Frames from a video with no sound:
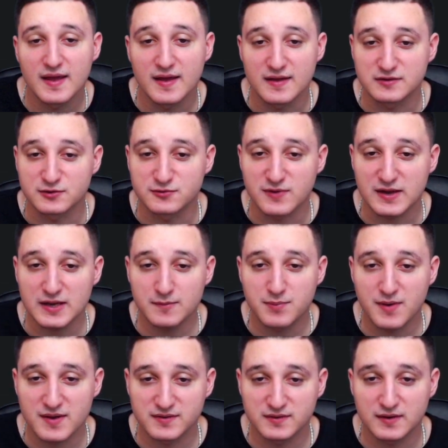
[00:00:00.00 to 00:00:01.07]
is already
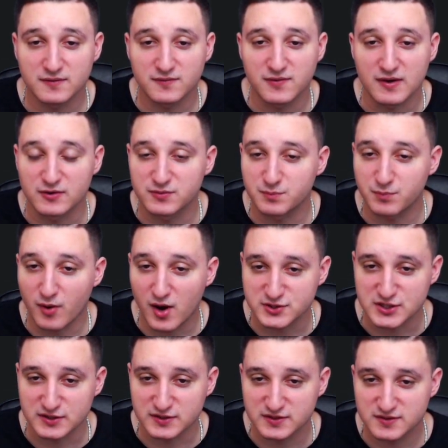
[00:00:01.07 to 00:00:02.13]
present in various
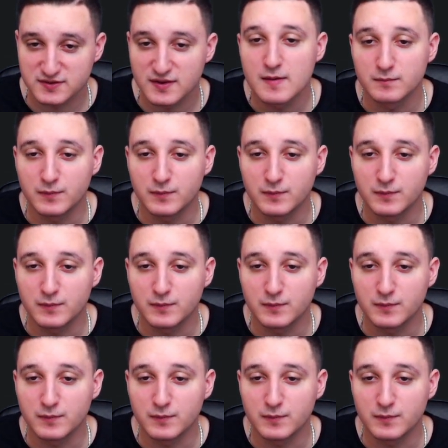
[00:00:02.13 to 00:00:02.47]
projects,